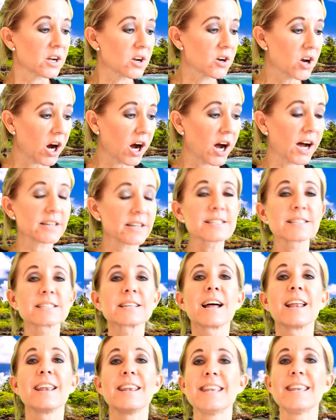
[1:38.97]
cost
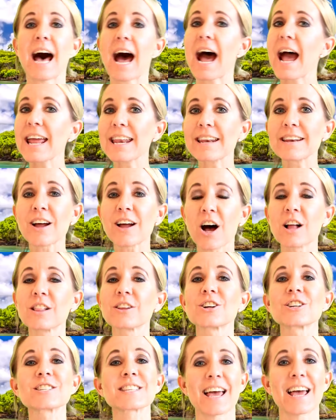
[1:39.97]

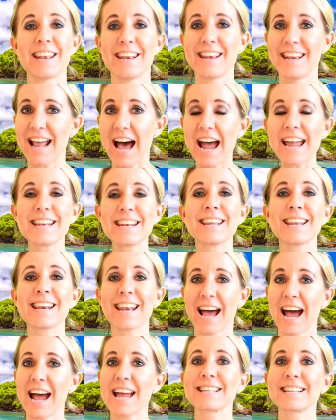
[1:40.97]

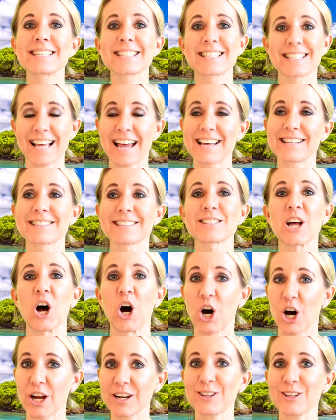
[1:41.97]
$9.99
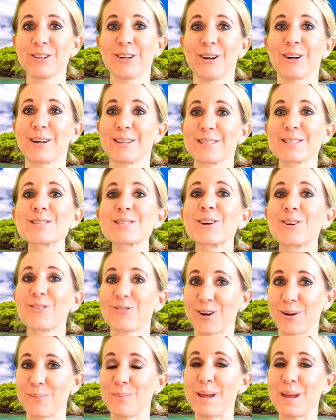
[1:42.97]
on clearance
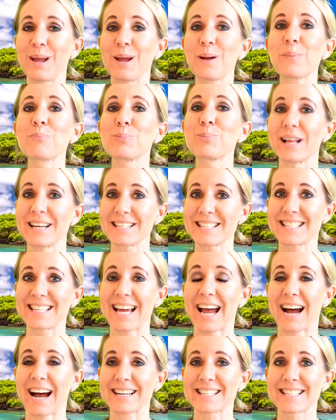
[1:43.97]
for me plus
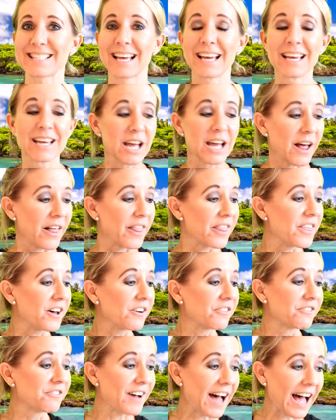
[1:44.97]
tax.
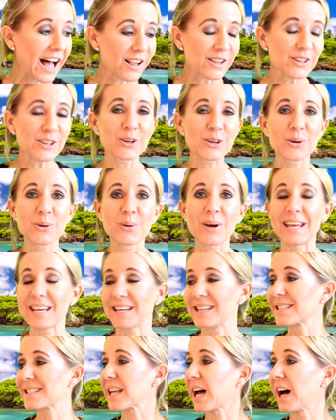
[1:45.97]
The value
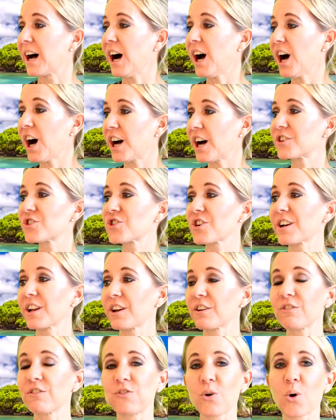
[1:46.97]
is
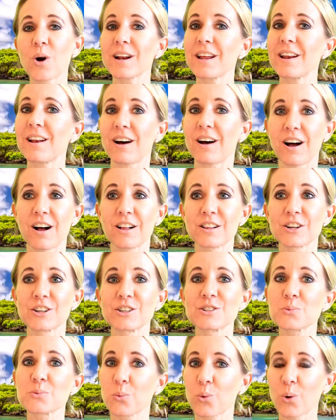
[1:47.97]

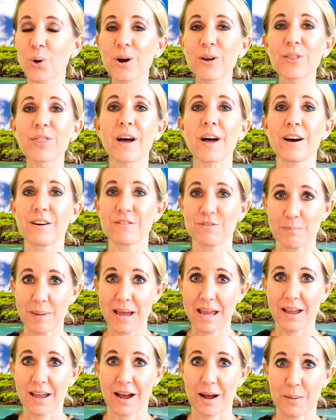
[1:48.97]
$140 worth of
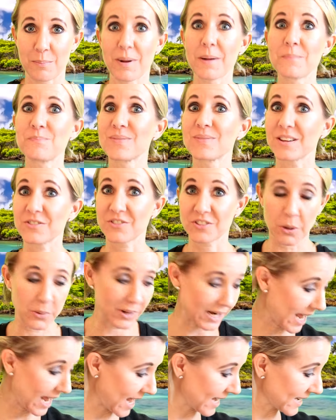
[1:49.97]
makeup. So
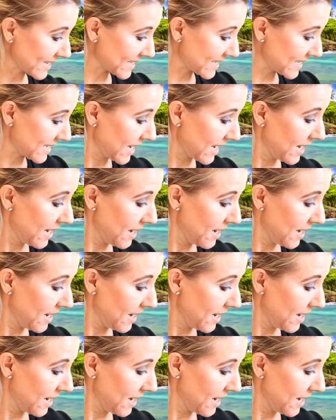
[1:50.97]
next,